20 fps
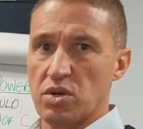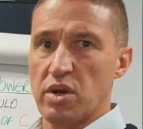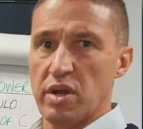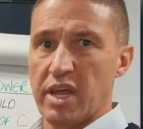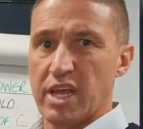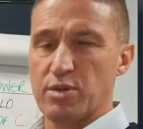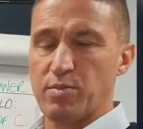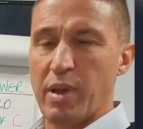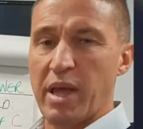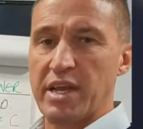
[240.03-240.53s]
and
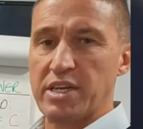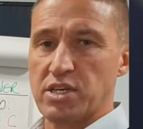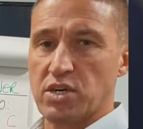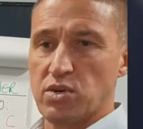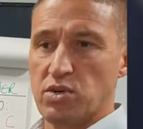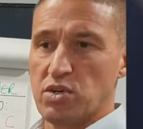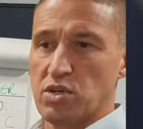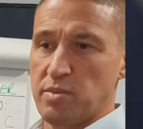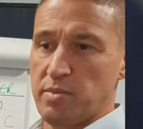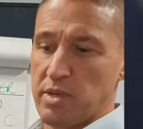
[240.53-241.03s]
explain to
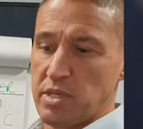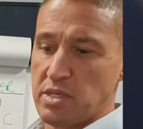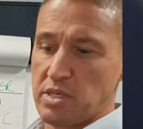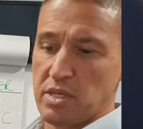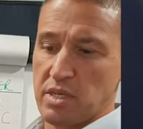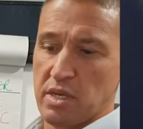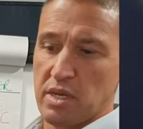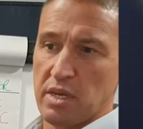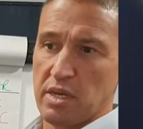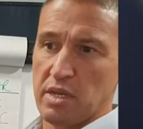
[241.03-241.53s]

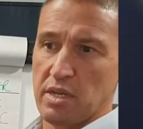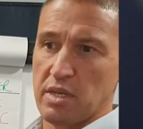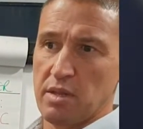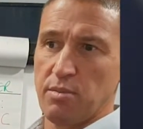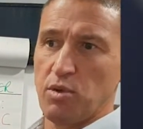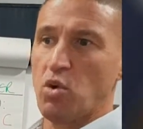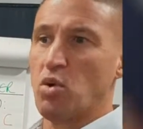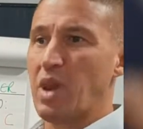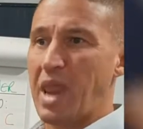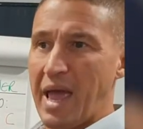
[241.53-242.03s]
customers, the
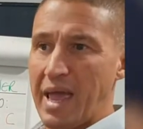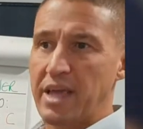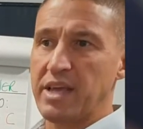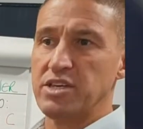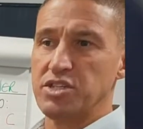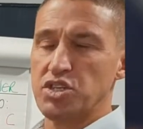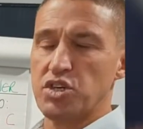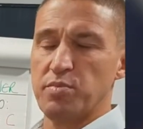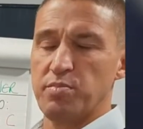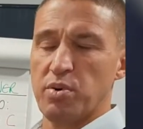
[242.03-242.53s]
more
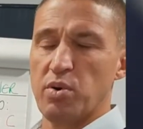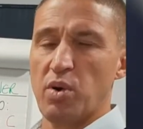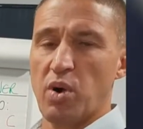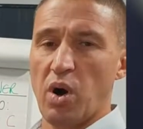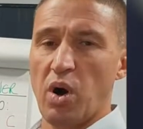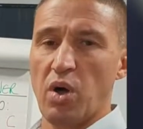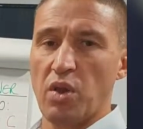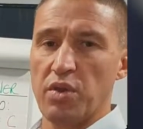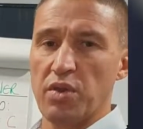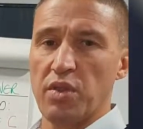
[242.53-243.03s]
layers you put
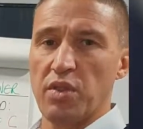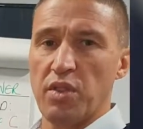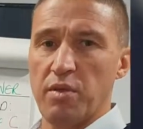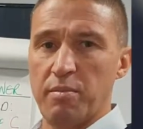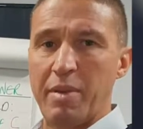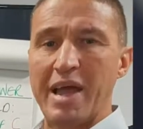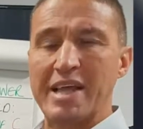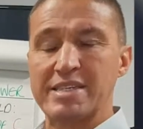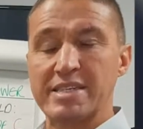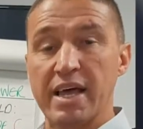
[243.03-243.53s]
on, the
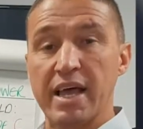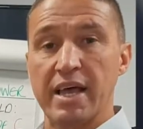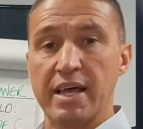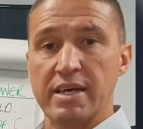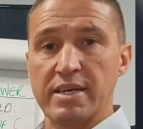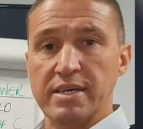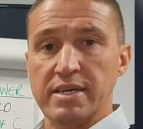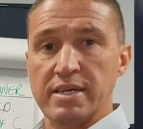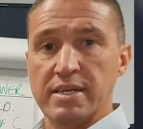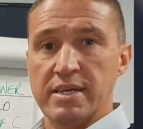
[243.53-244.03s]
better,
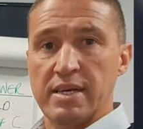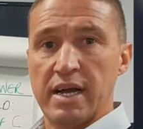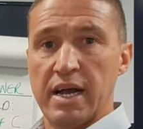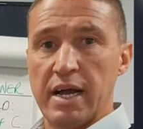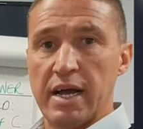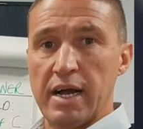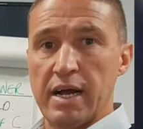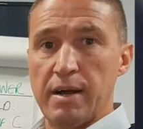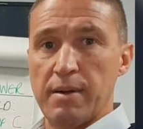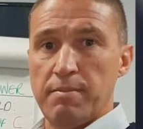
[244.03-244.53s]

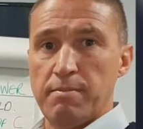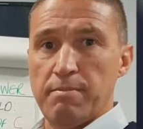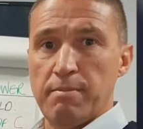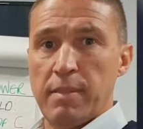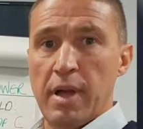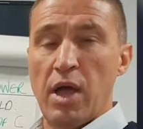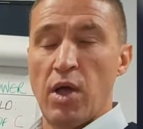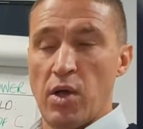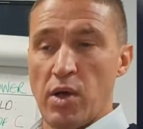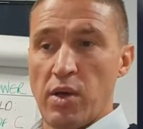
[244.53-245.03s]

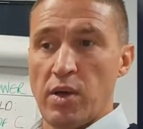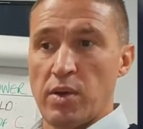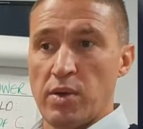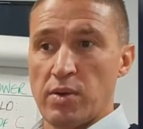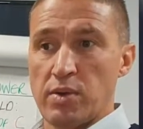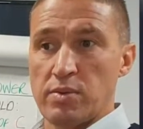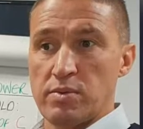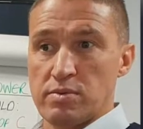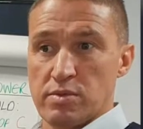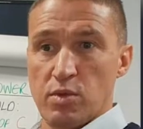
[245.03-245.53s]

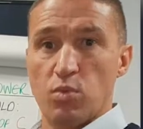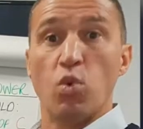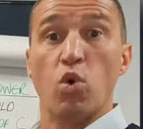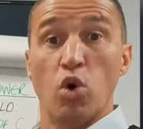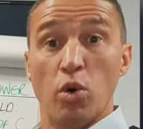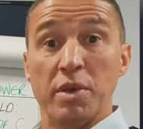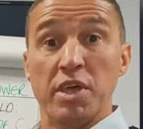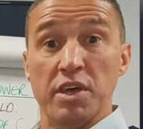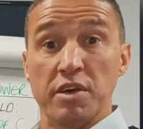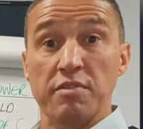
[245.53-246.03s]
the
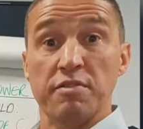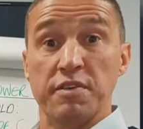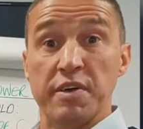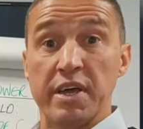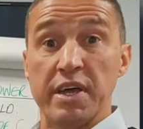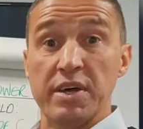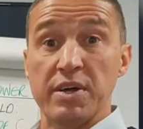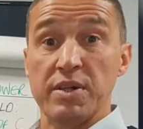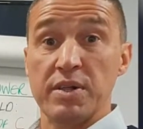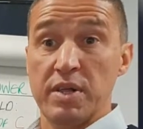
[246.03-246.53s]
warmer you
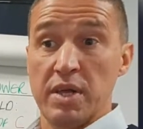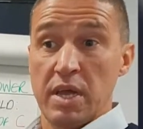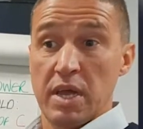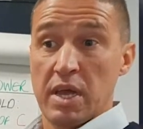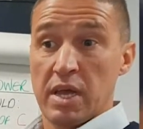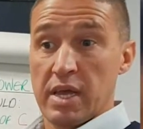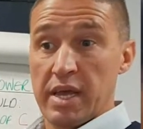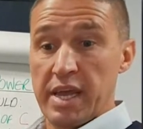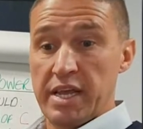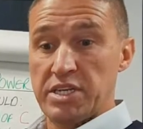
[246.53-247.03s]
feel.
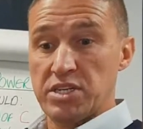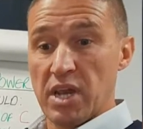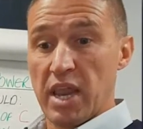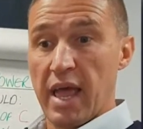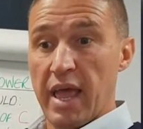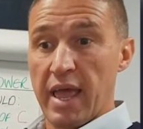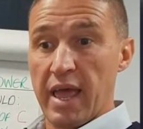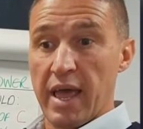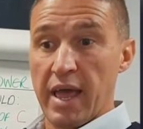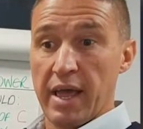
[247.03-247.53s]
Each
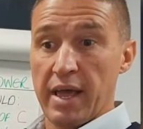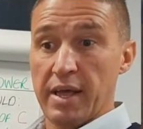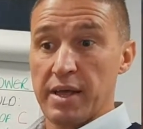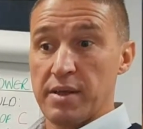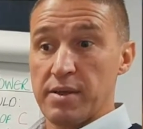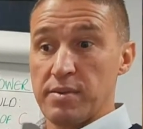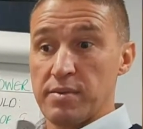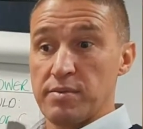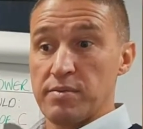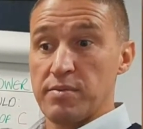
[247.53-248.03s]
layer
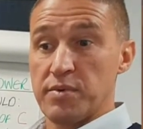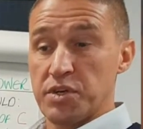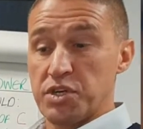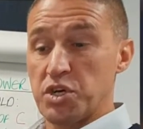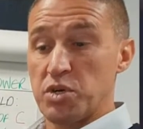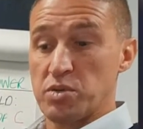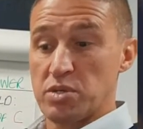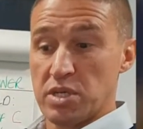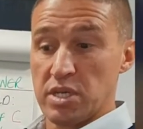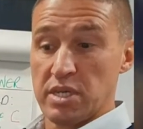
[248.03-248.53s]

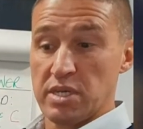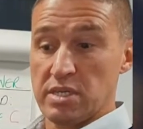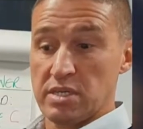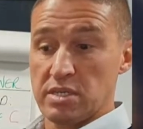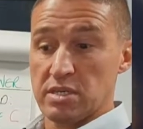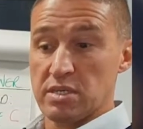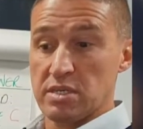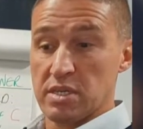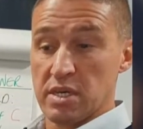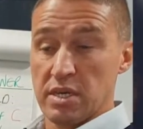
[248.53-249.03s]

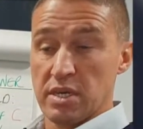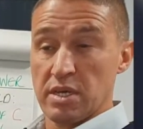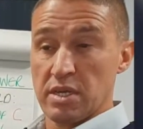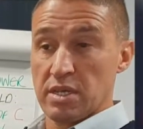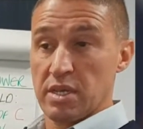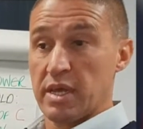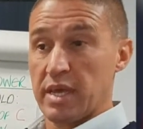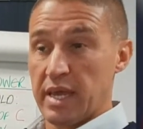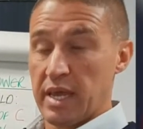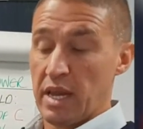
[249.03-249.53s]
reduces
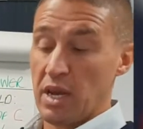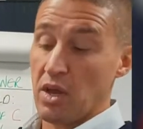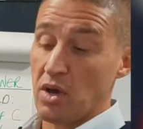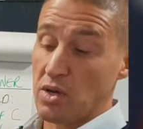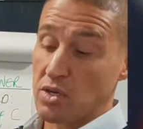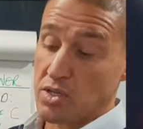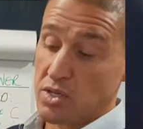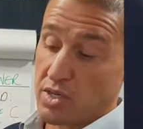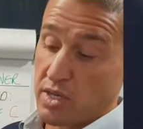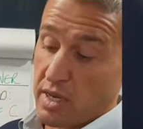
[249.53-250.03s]
the heat
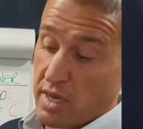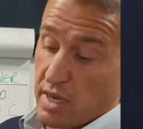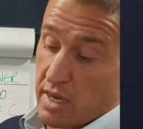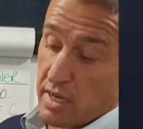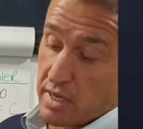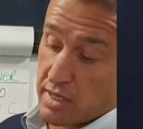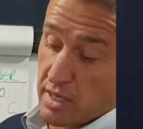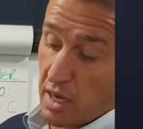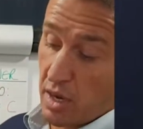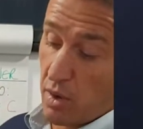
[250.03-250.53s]
lost.
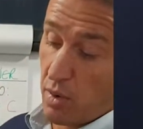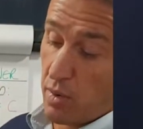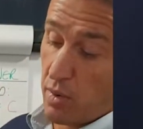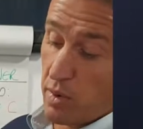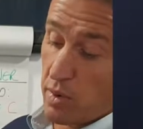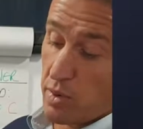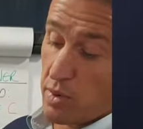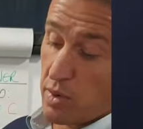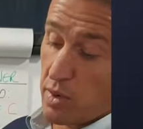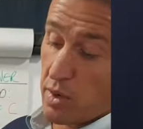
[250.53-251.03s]

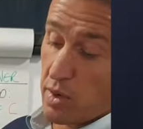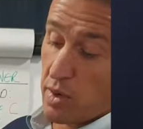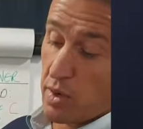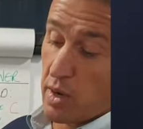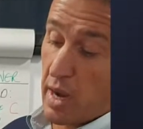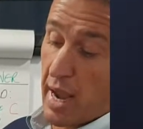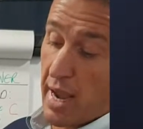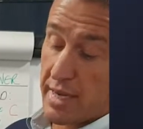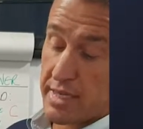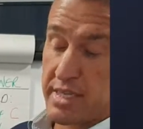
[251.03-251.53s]
So
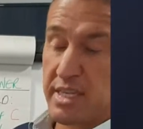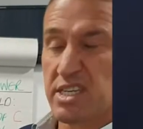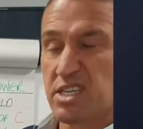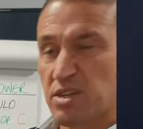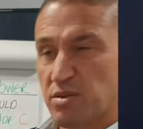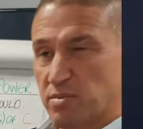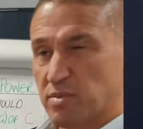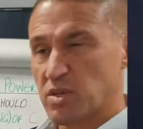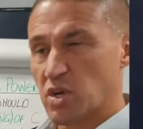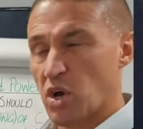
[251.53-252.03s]
our
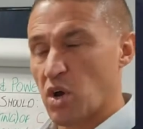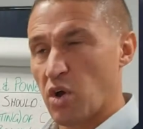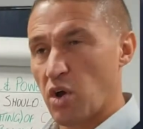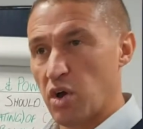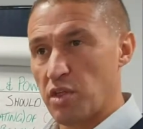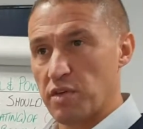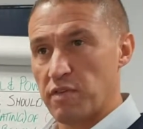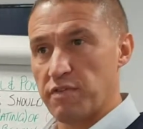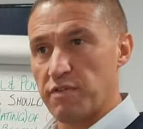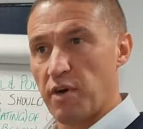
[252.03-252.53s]
systems are
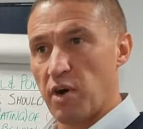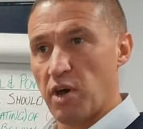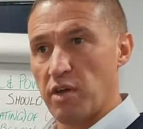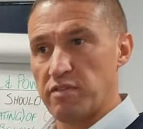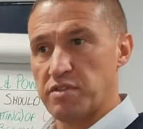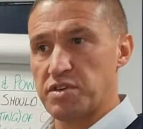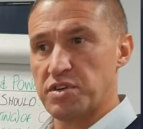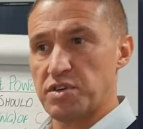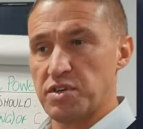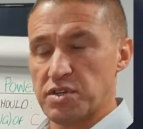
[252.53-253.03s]
either
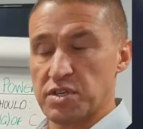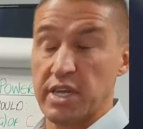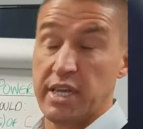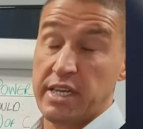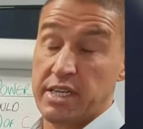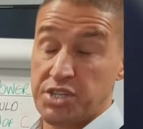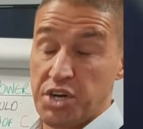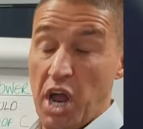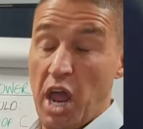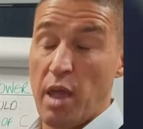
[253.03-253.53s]

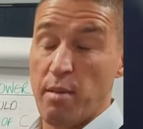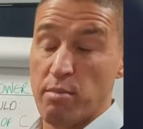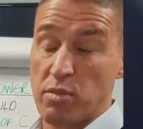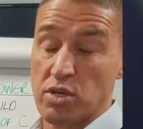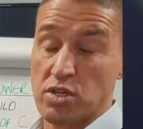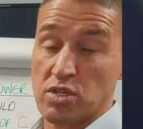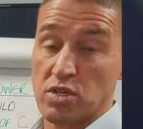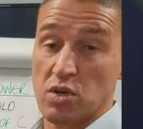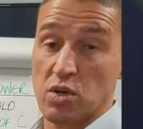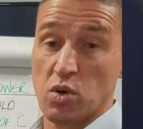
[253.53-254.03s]
6
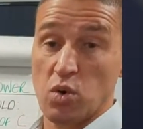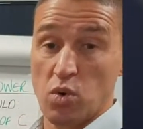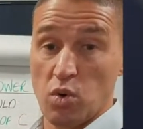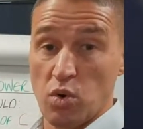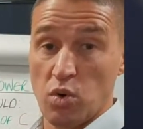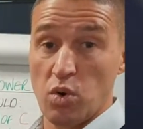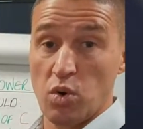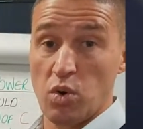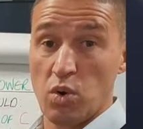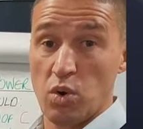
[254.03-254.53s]
chambers
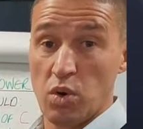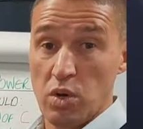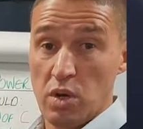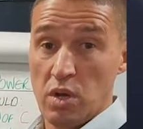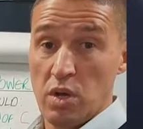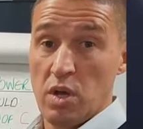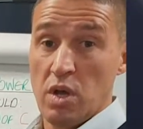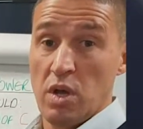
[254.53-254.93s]
or